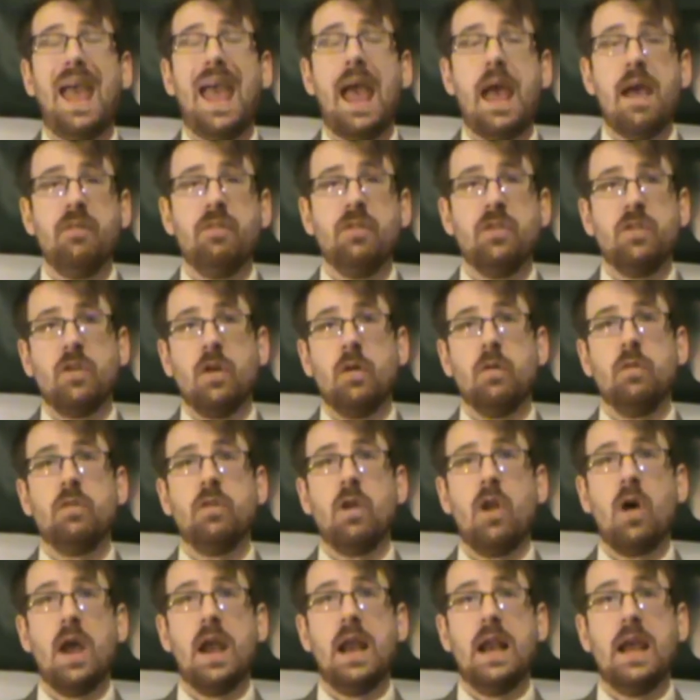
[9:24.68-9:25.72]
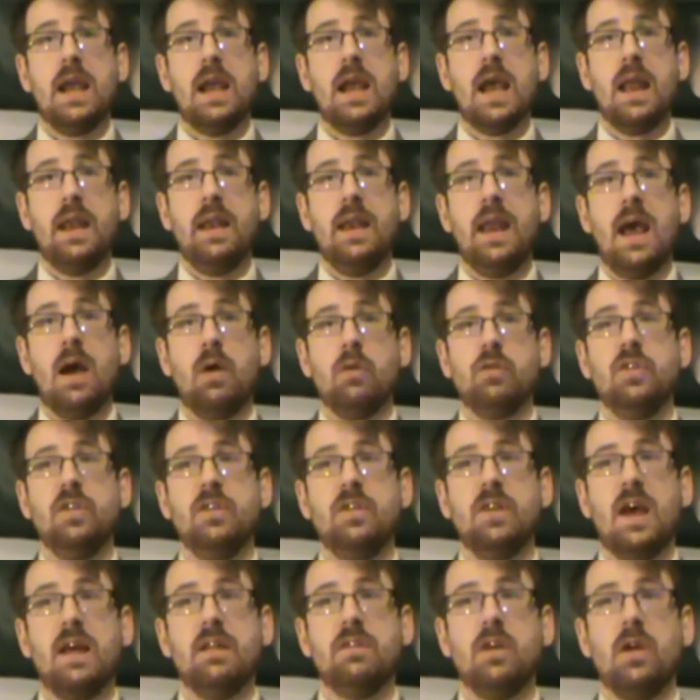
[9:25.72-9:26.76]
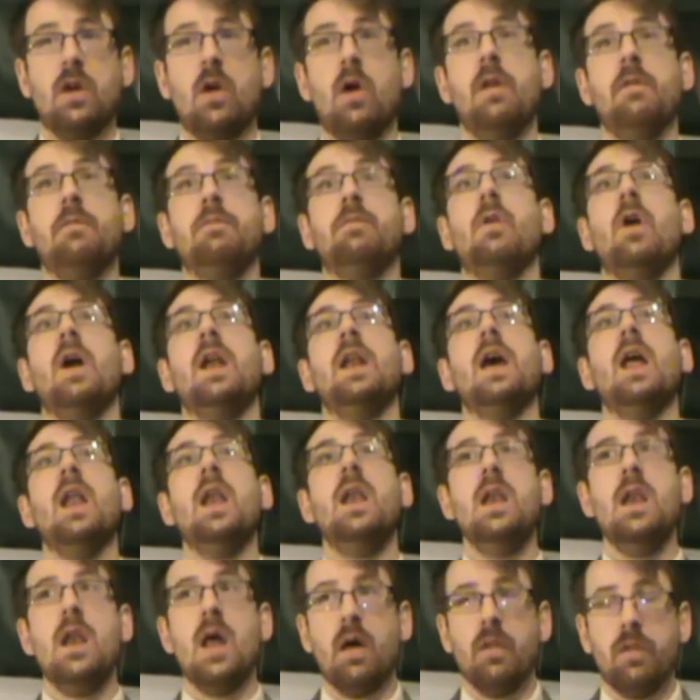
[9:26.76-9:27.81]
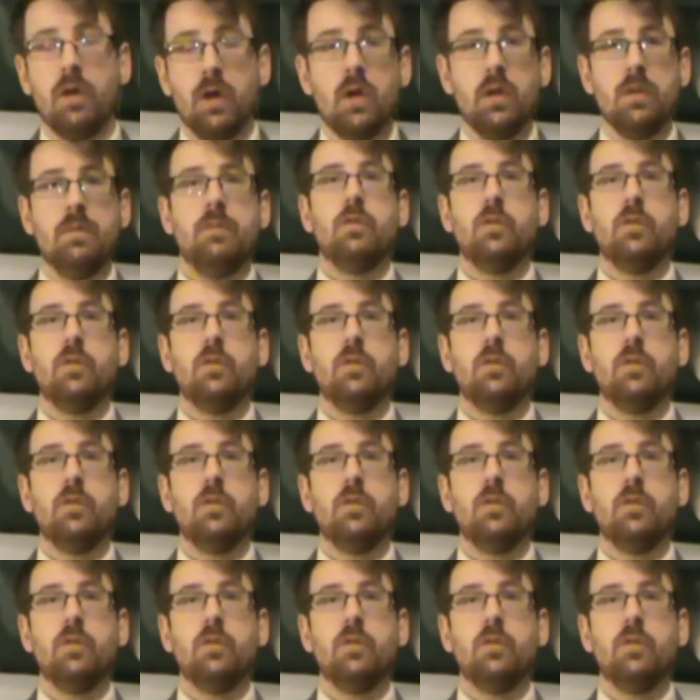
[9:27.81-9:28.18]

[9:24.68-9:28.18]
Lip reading: ever so slightly, and now she's had to kind of find another